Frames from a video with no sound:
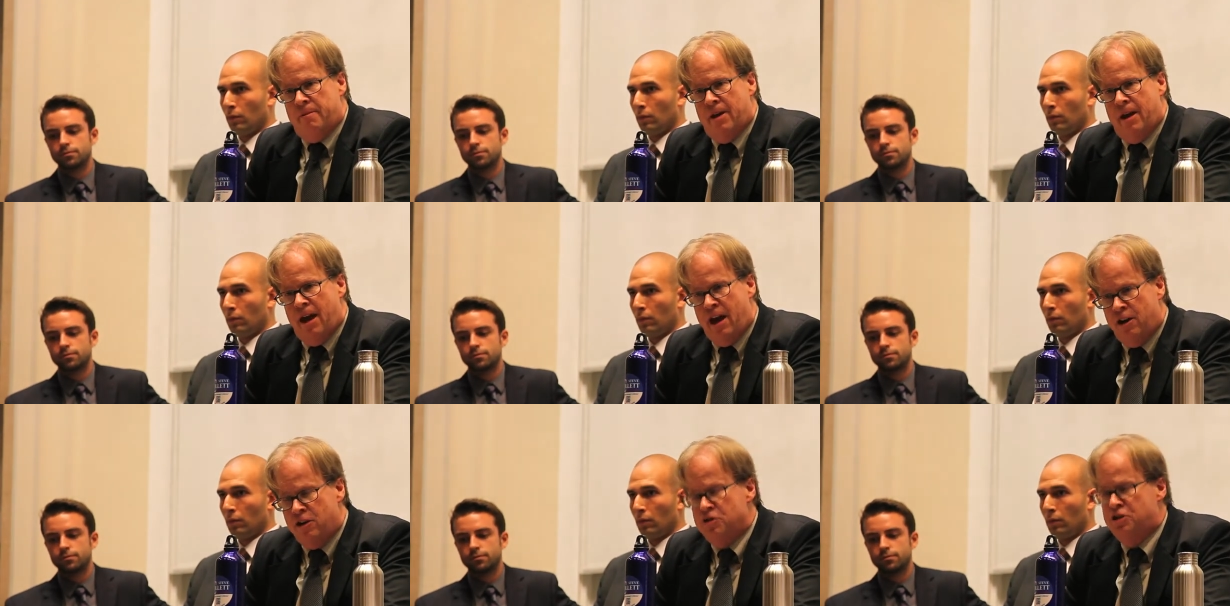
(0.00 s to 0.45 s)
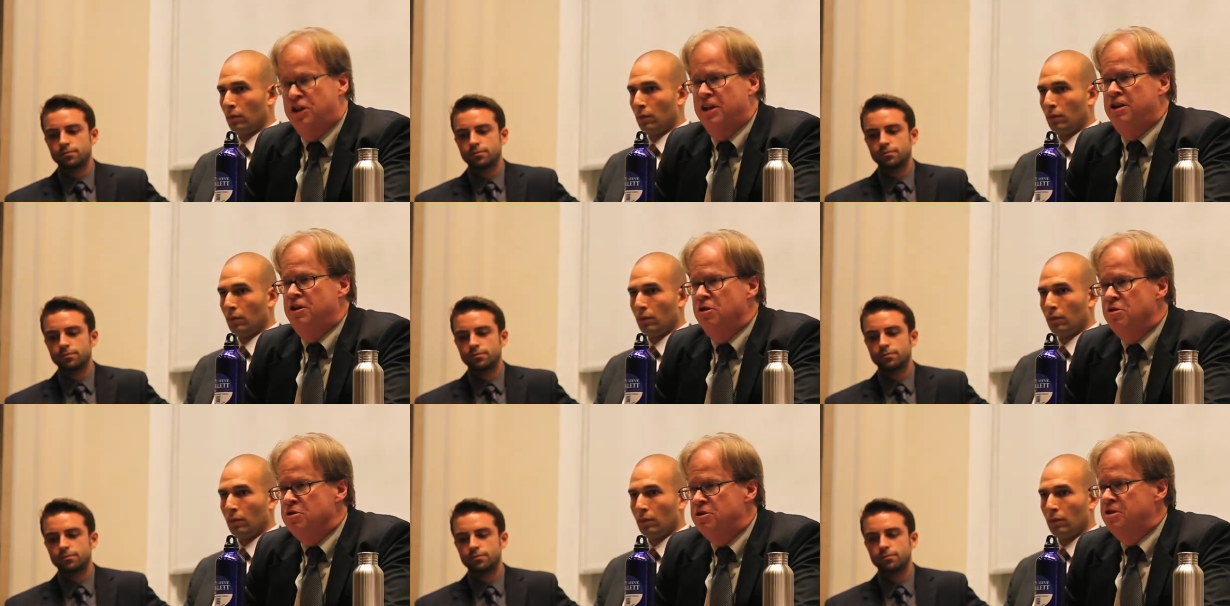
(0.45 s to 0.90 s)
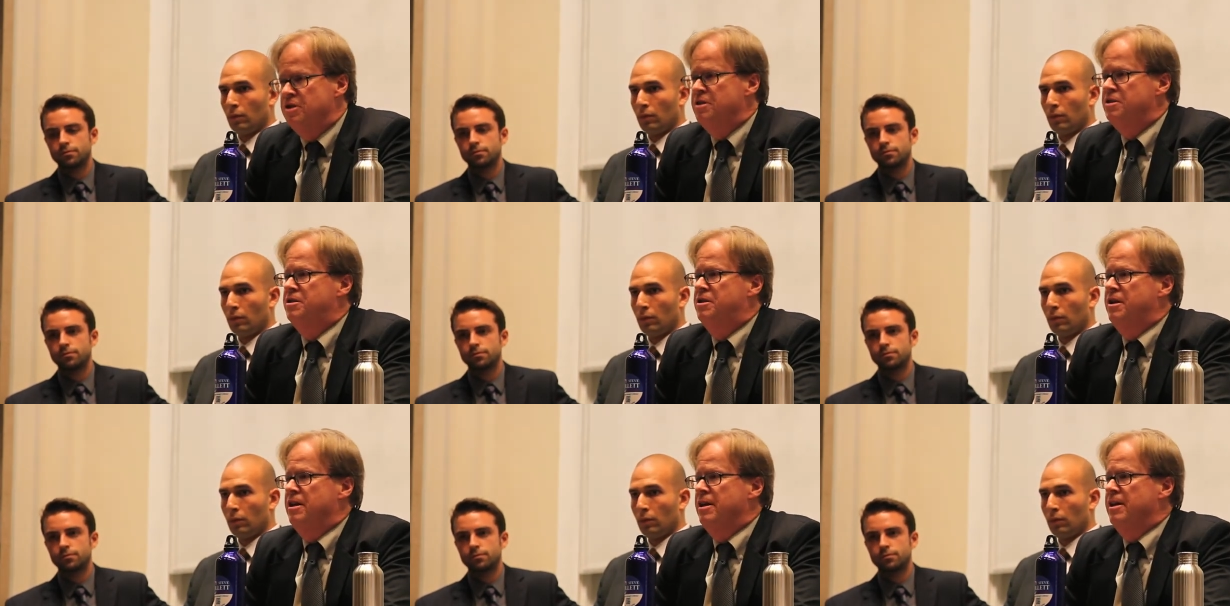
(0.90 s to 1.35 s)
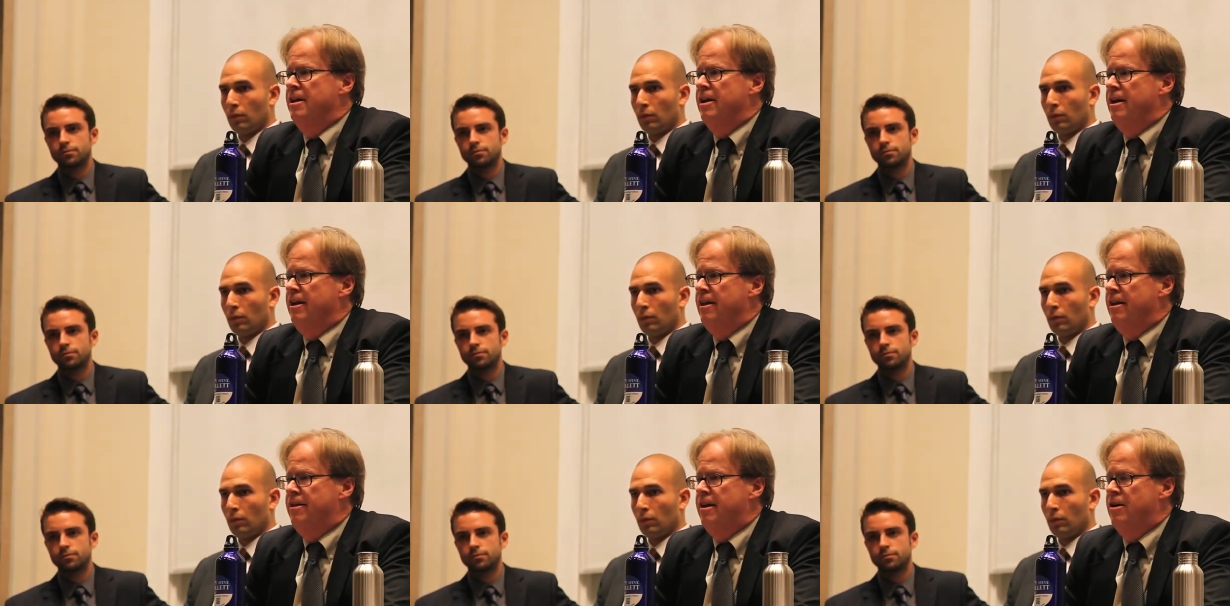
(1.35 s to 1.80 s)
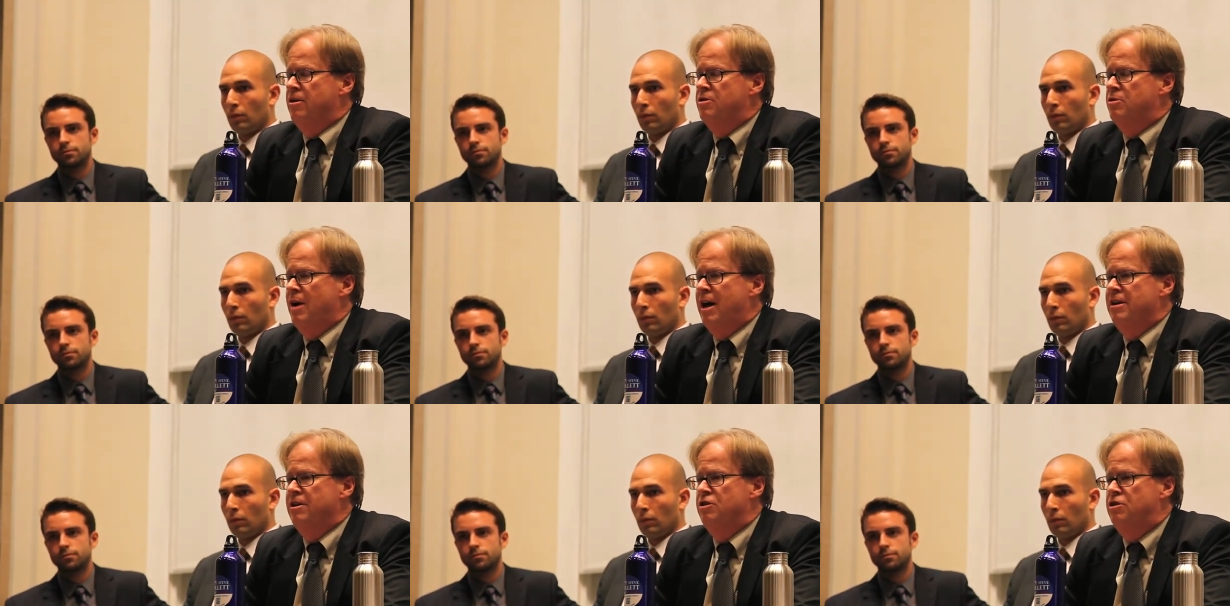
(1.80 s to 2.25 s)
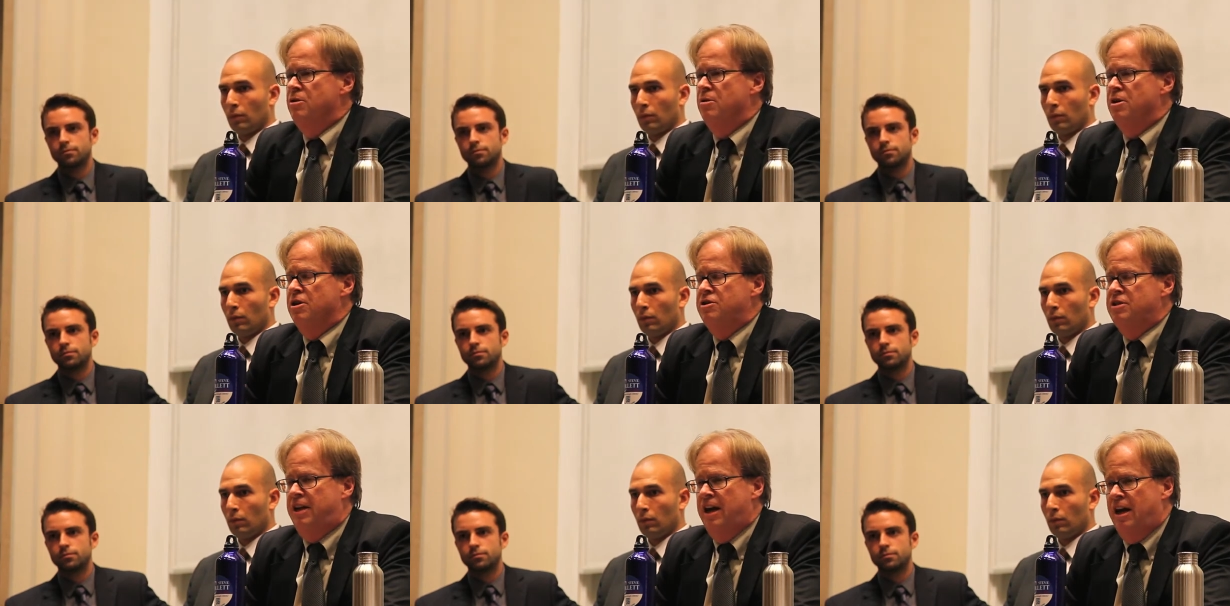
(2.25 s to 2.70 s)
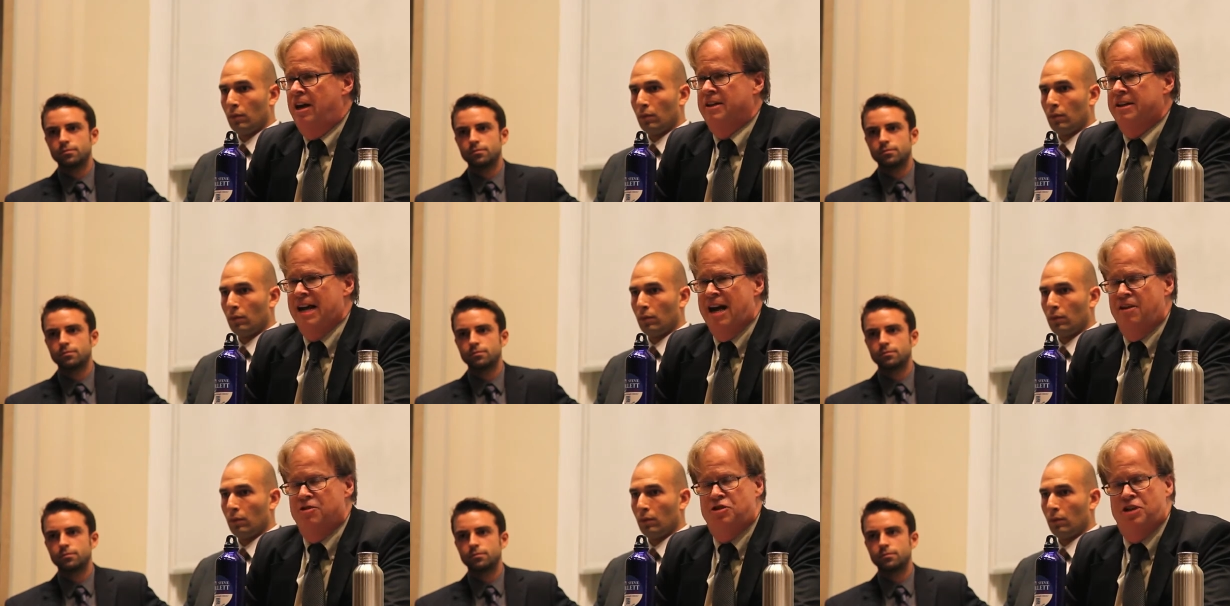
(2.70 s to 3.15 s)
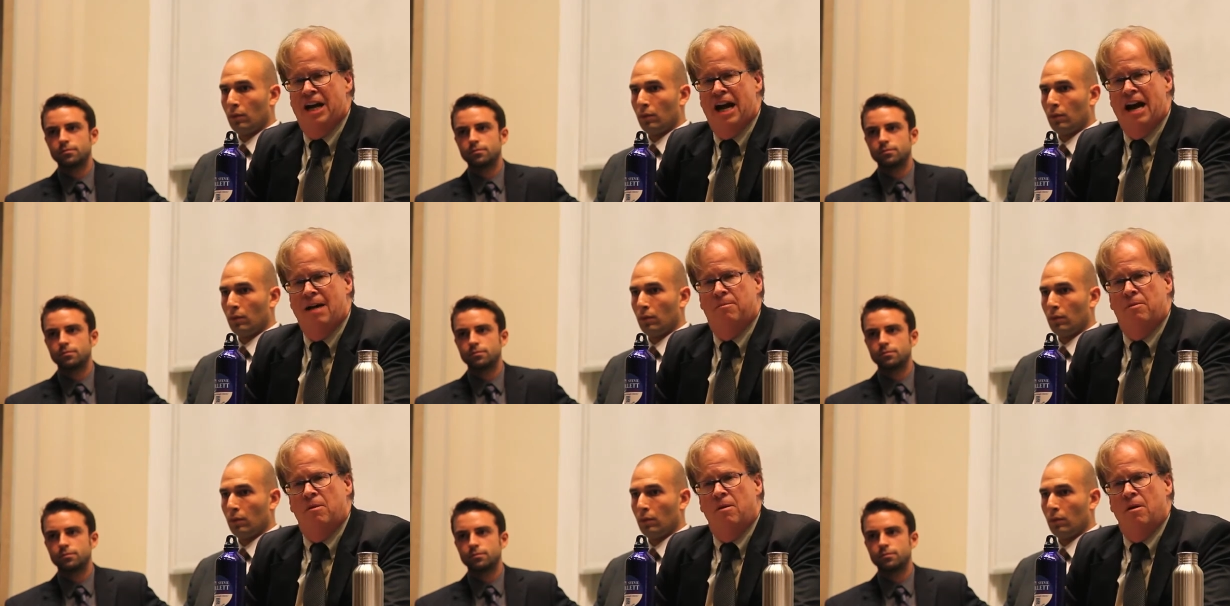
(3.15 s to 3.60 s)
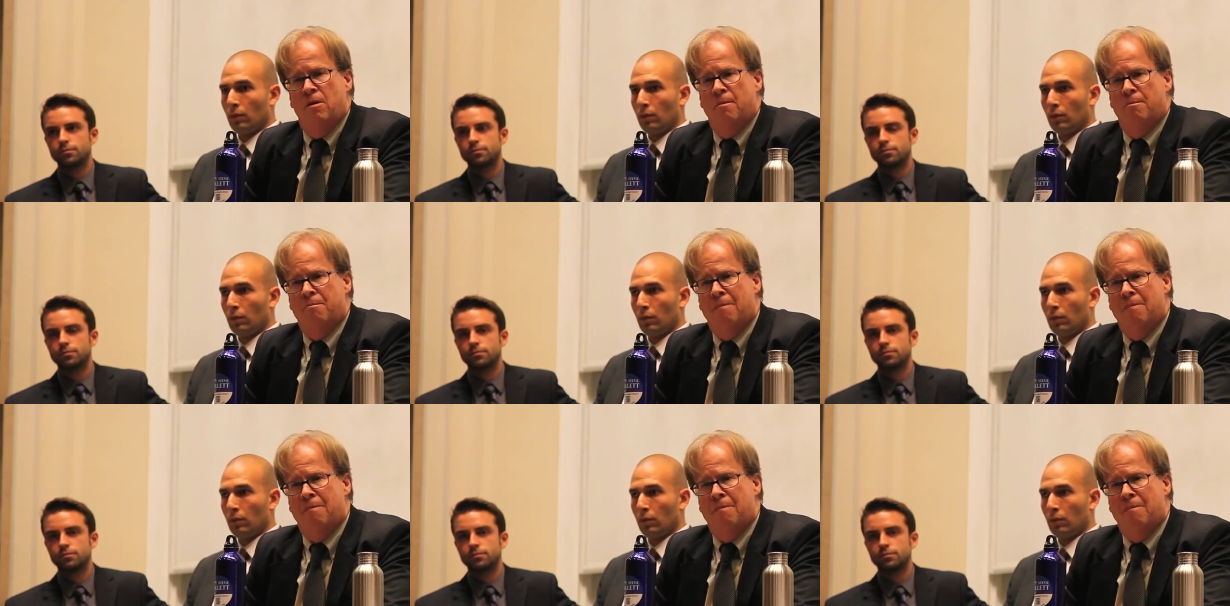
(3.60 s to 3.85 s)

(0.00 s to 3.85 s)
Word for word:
Speaker 1: energy uses. They're trying to do a scaled-down job.